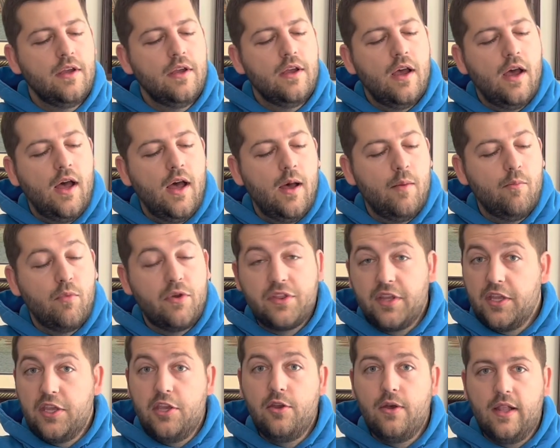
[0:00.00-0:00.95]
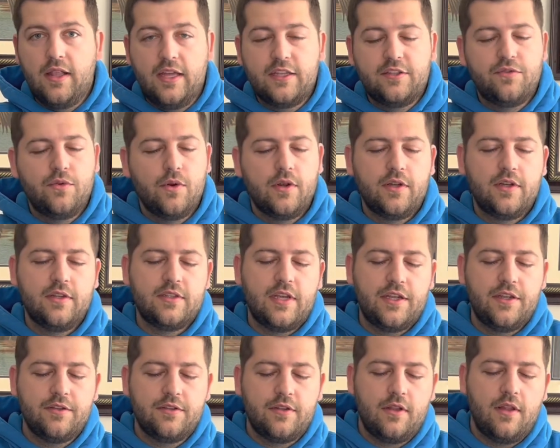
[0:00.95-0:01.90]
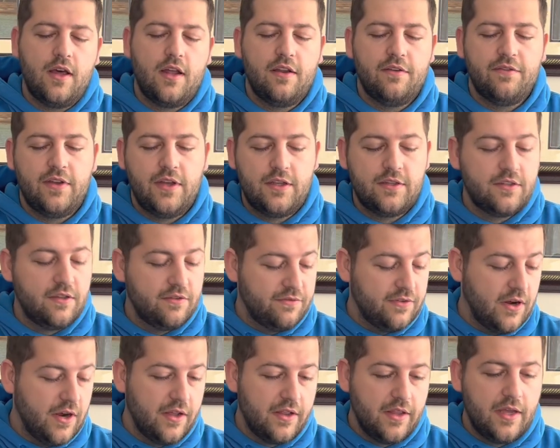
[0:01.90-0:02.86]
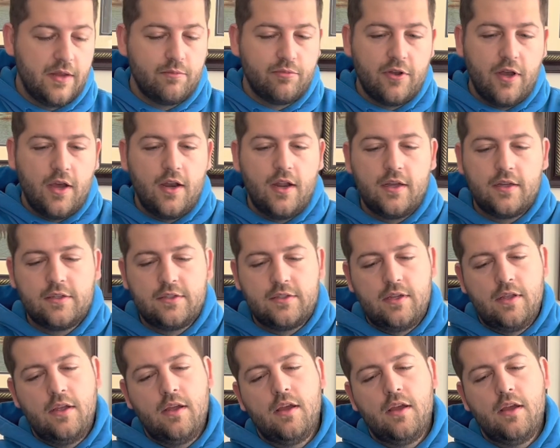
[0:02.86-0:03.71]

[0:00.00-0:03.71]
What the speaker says: with the QLS for it because I use a lot of Safariland products.